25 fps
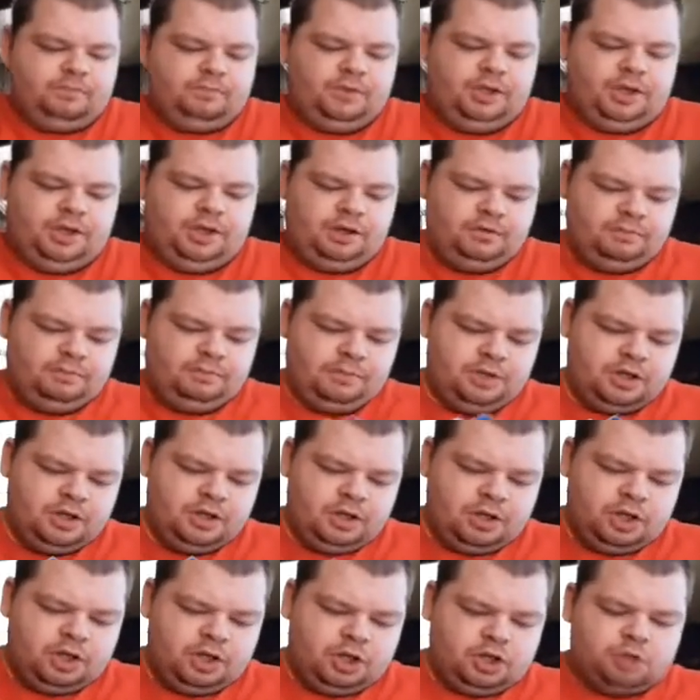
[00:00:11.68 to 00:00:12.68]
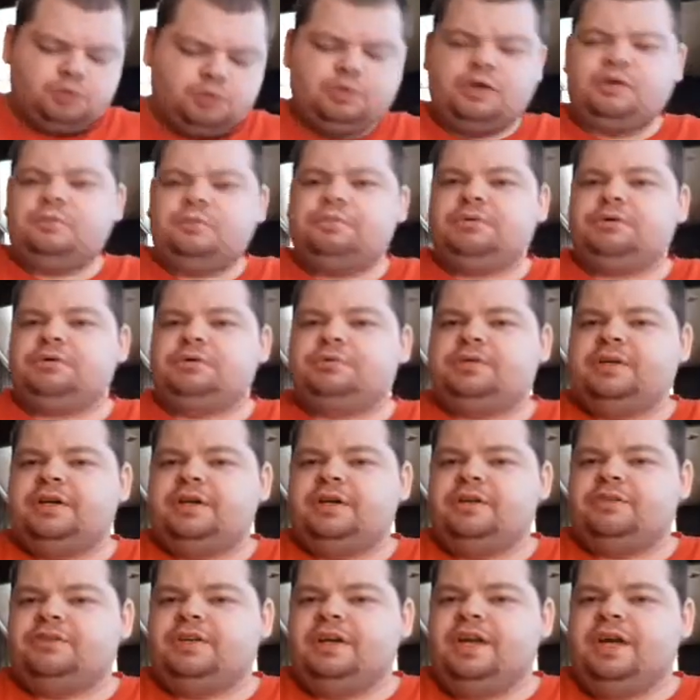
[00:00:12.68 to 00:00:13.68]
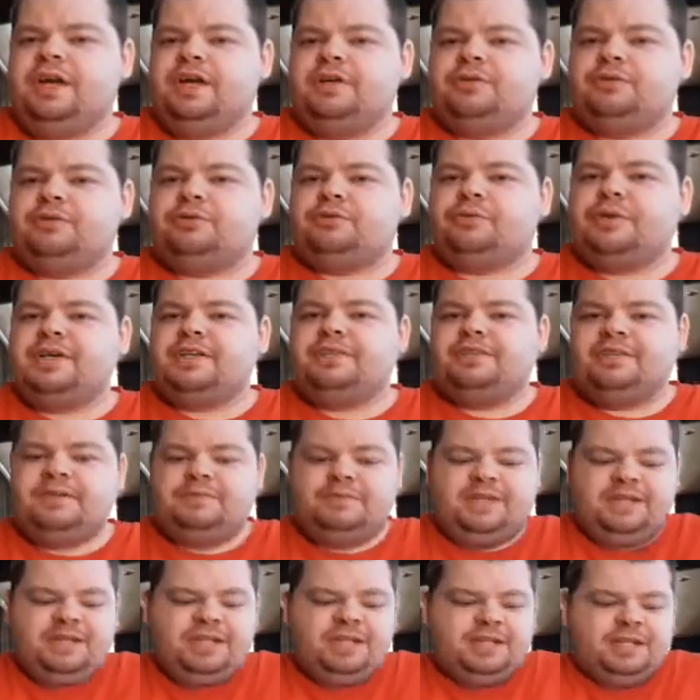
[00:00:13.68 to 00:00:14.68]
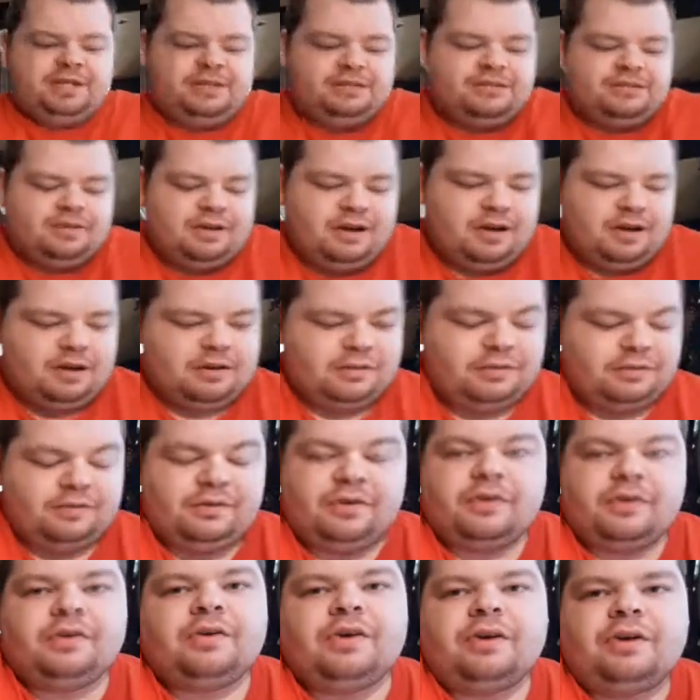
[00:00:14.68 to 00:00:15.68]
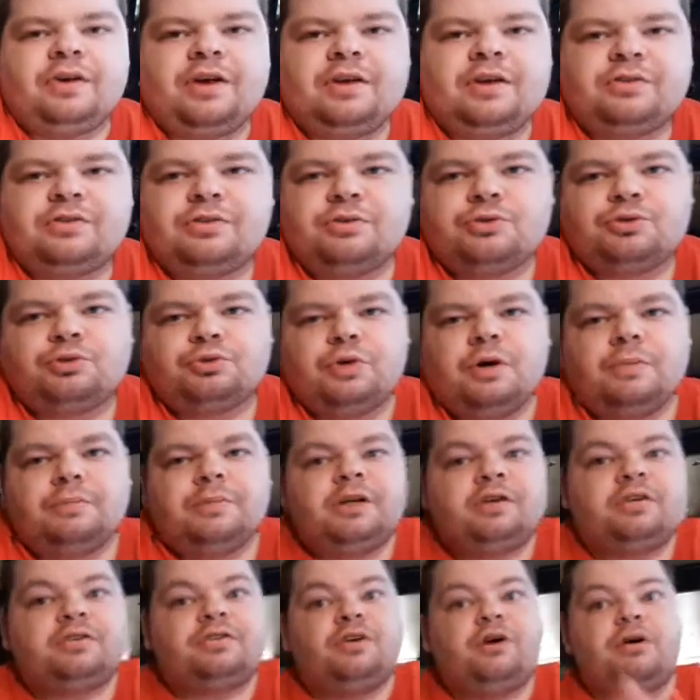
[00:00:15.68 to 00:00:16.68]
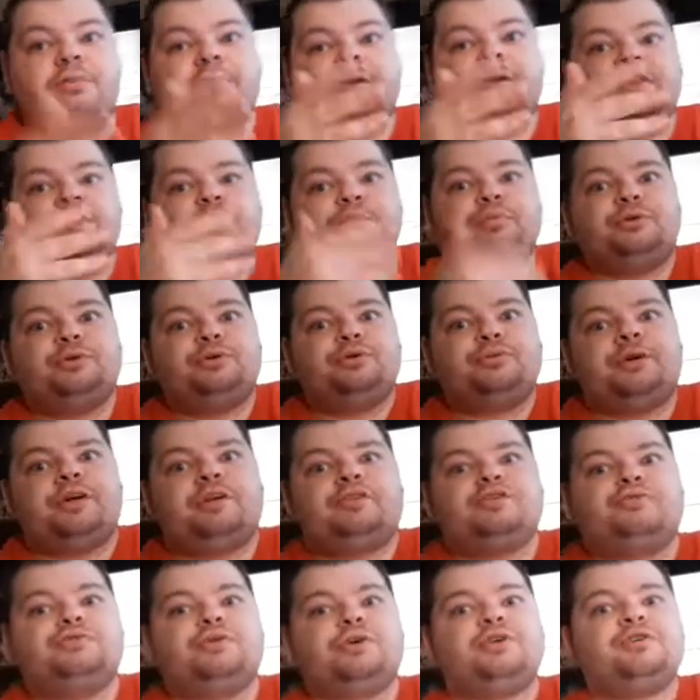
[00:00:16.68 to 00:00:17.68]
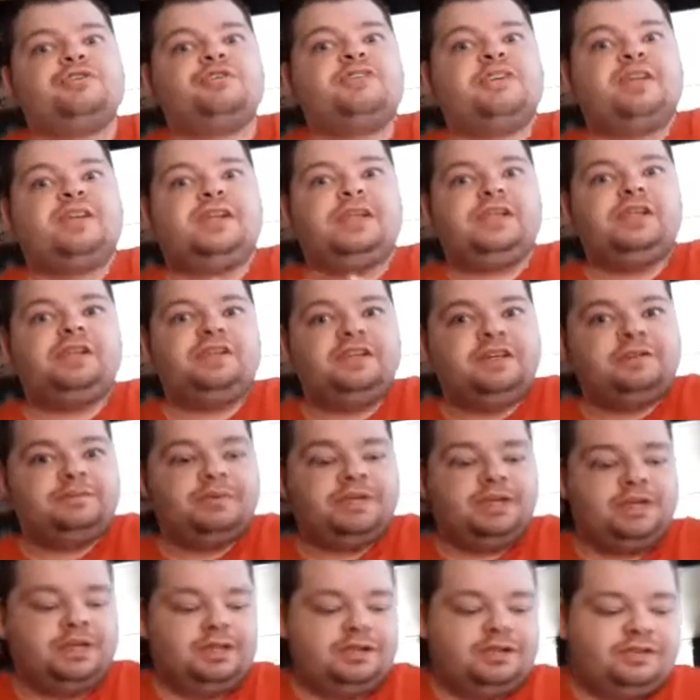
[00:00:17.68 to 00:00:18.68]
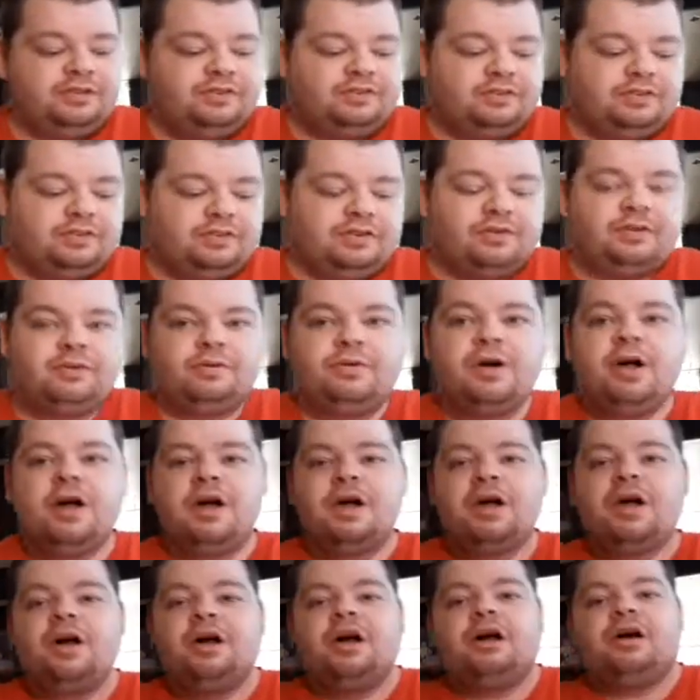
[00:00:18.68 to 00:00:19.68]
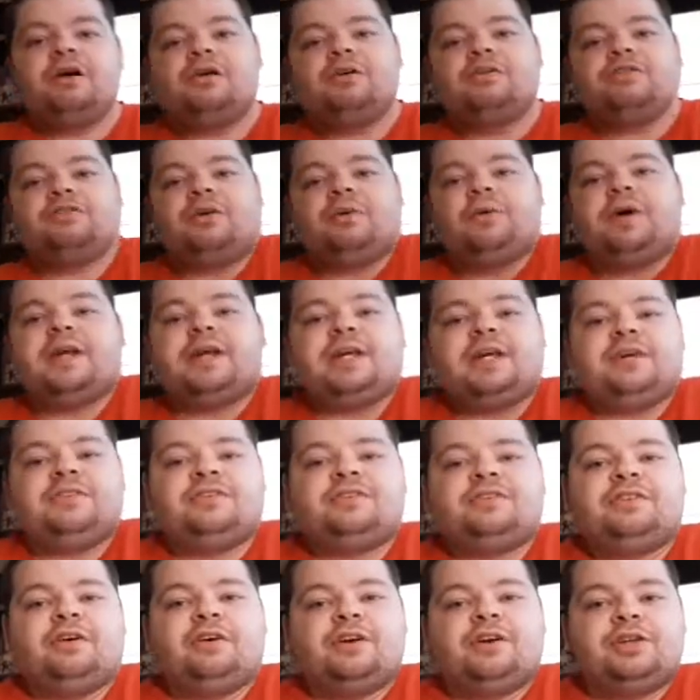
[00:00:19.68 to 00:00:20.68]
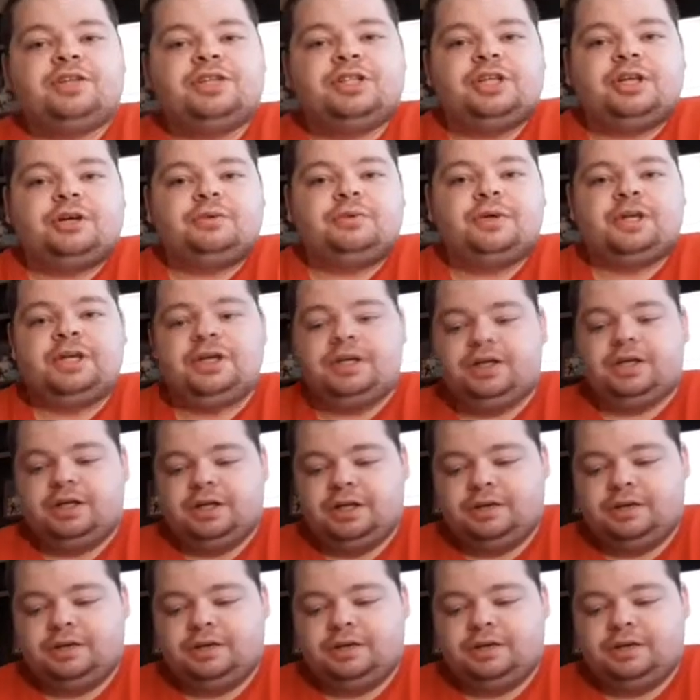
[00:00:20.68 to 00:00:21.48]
We got 12 Blu-rays and 3 DVDs. As usual, I'm going to talk about the Blu-rays first and then the DVDs. So let's go ahead and get started, shall we?